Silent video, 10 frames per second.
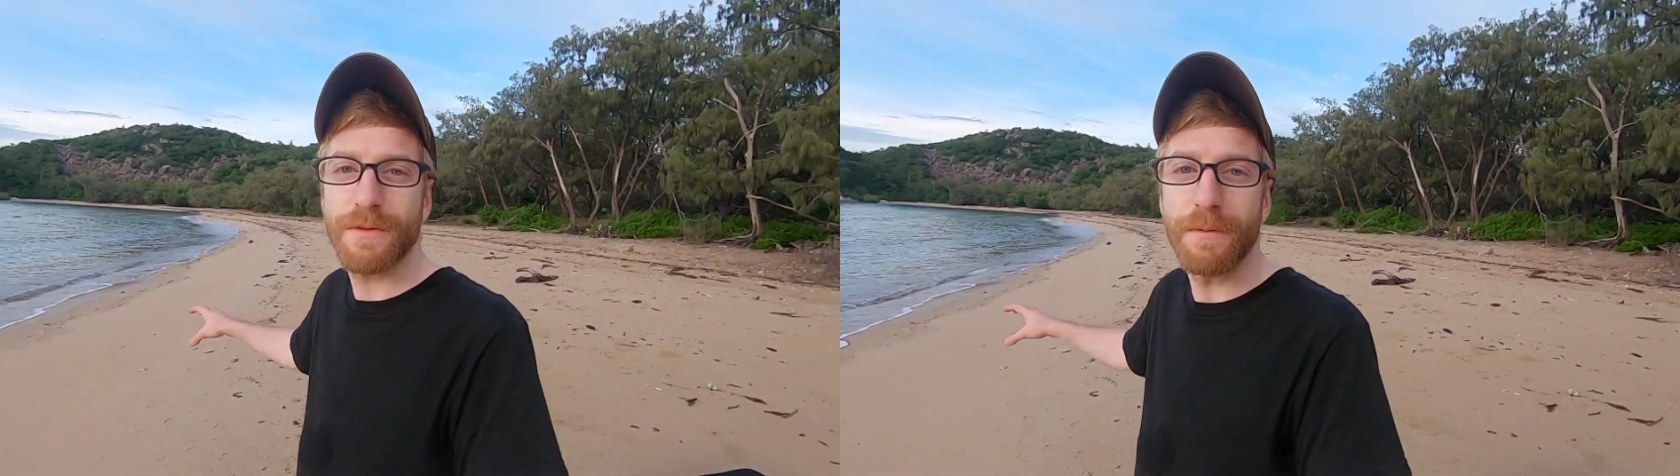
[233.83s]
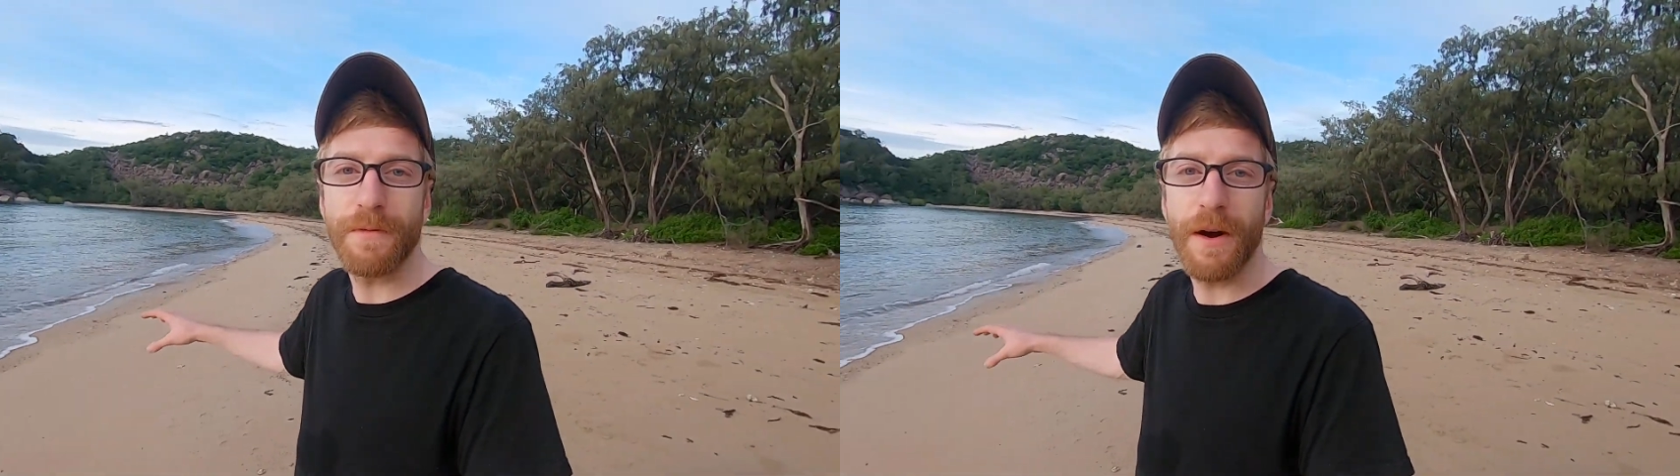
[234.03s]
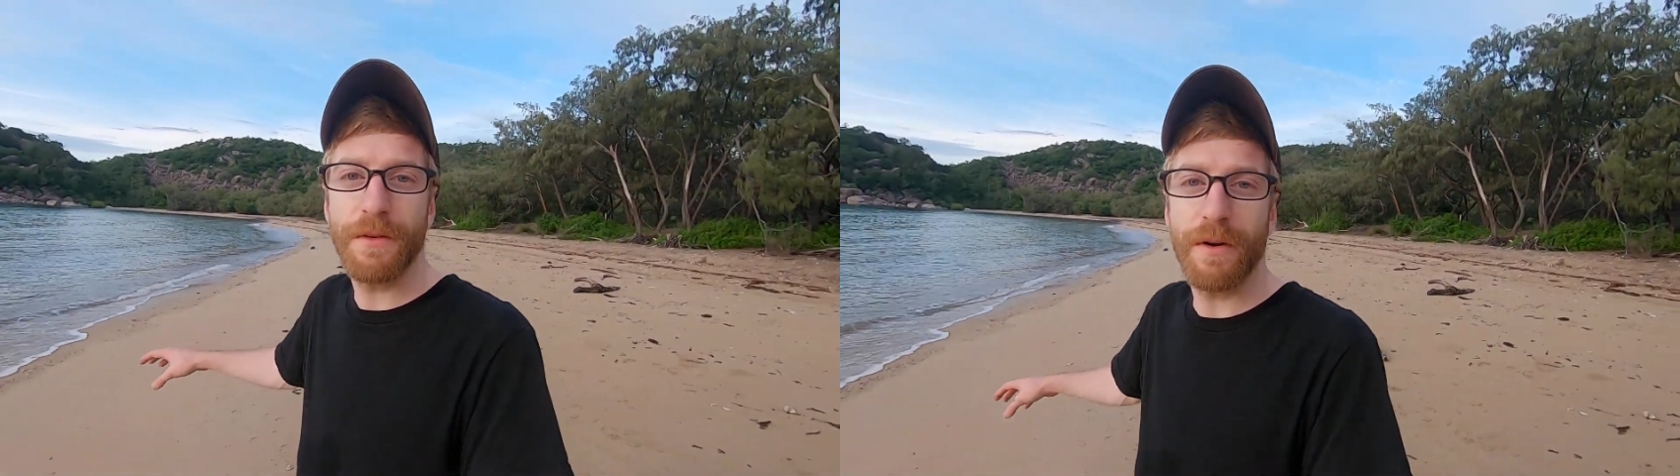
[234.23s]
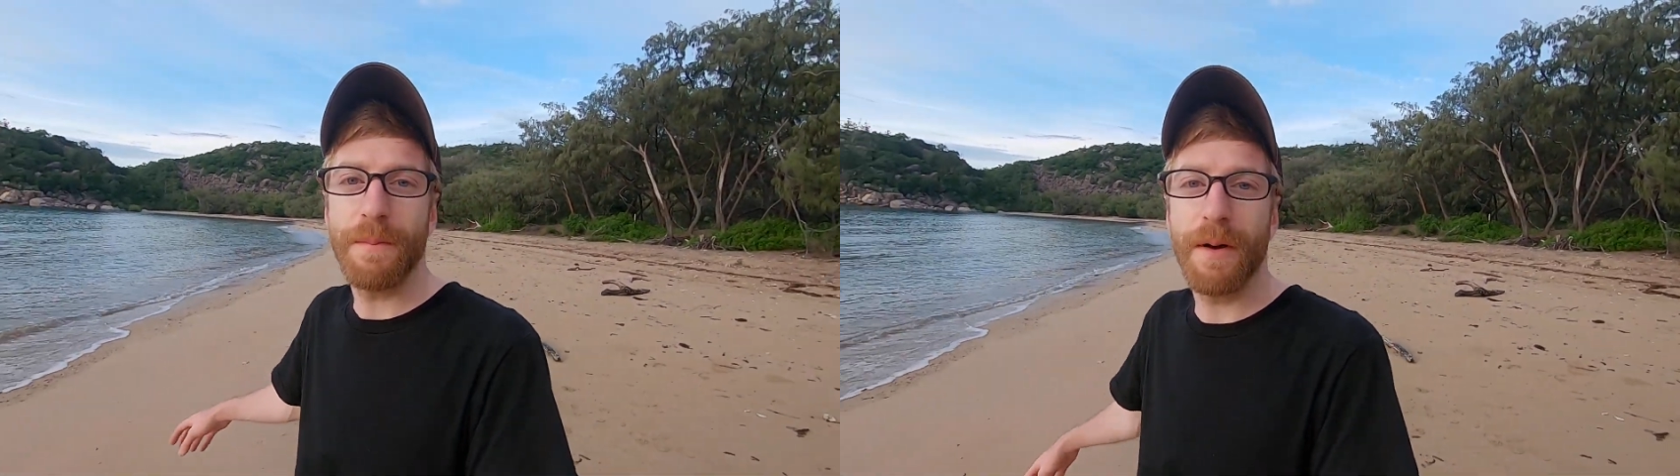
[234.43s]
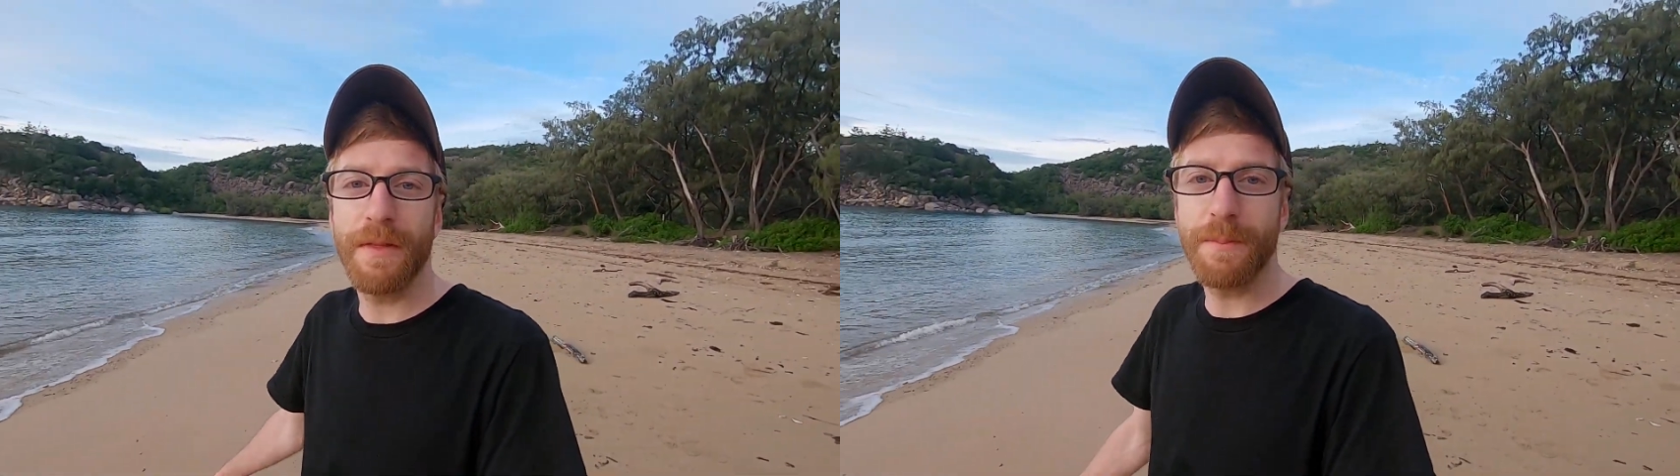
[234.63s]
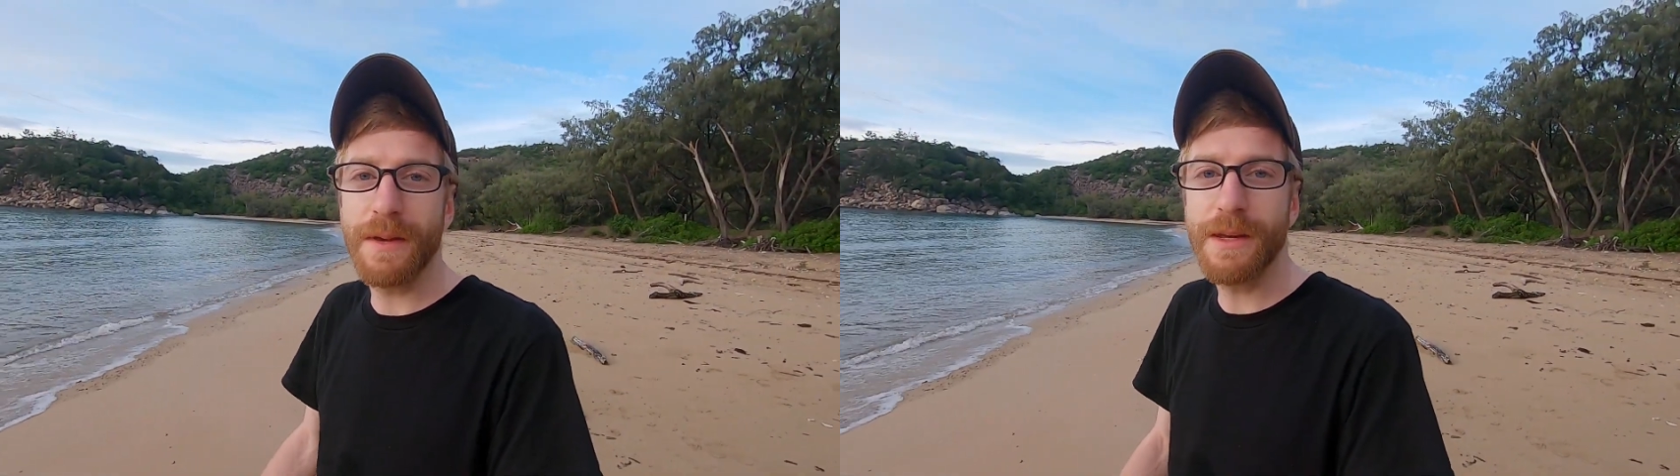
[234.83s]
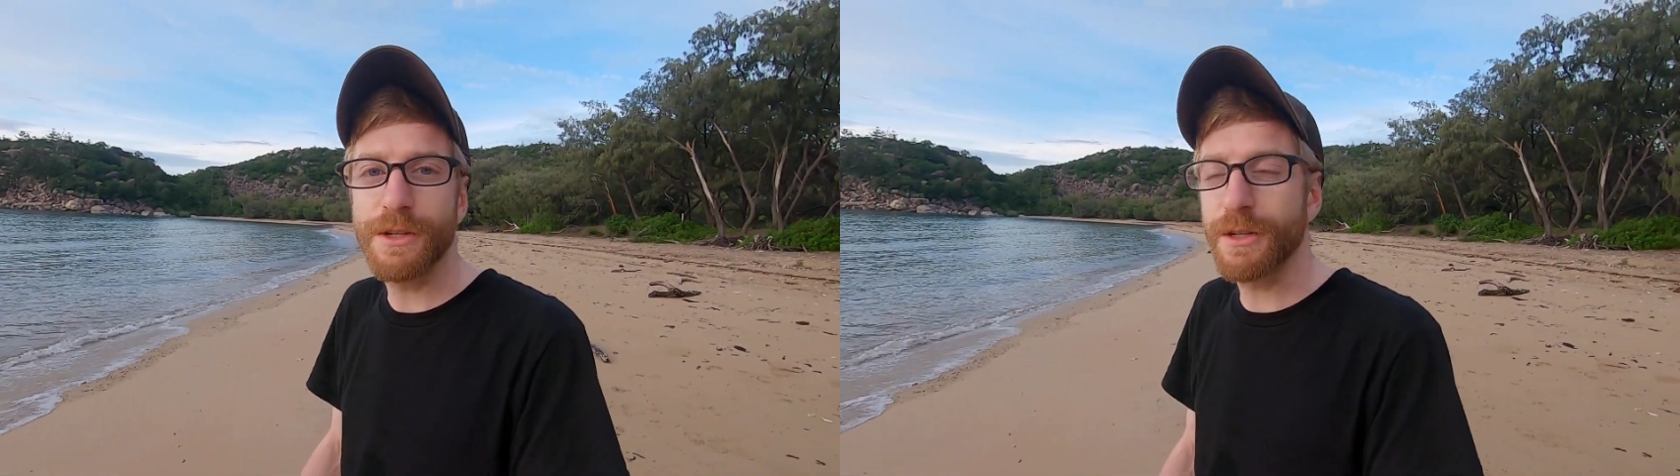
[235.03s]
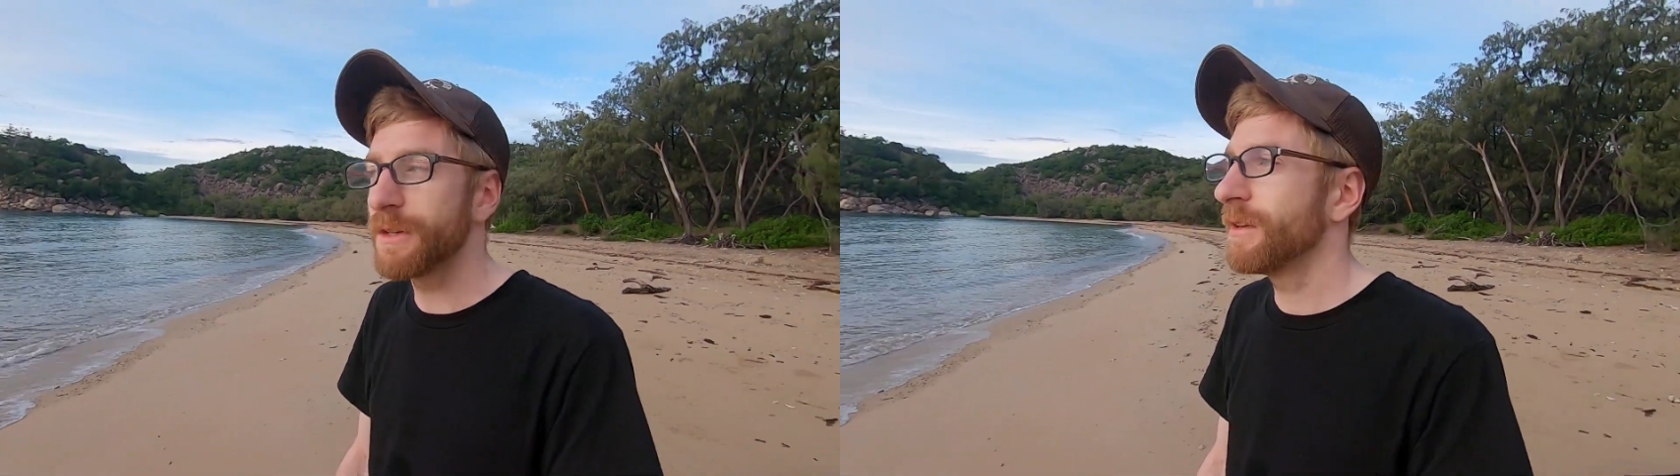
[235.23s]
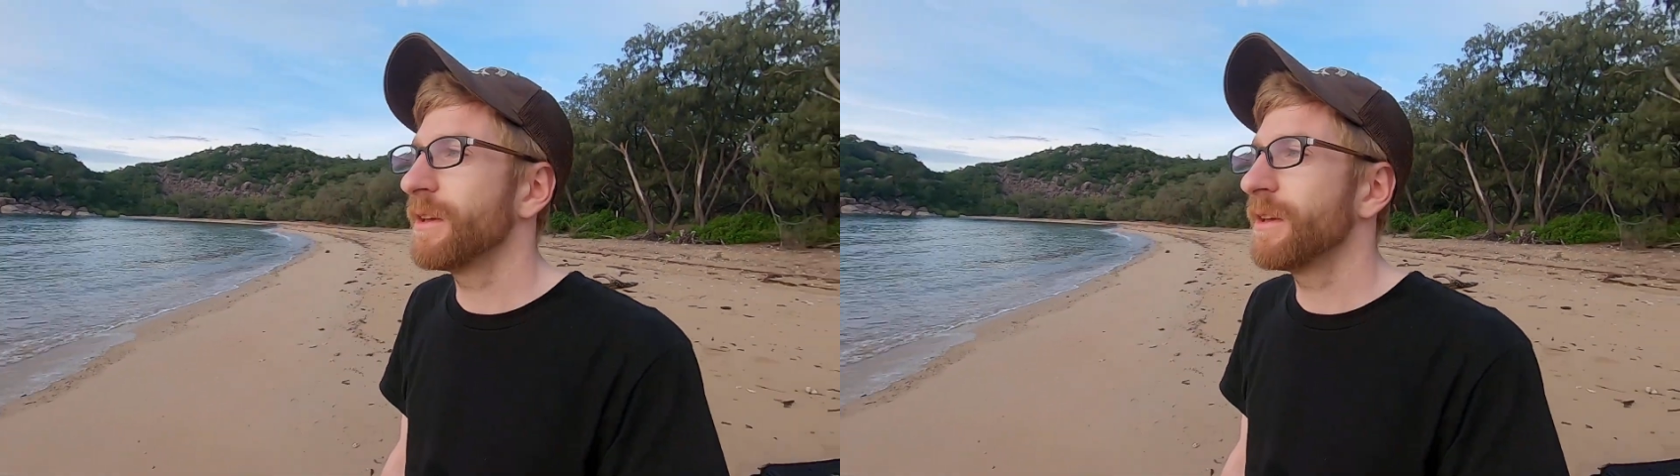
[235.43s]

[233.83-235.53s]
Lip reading: from farther up on the beach.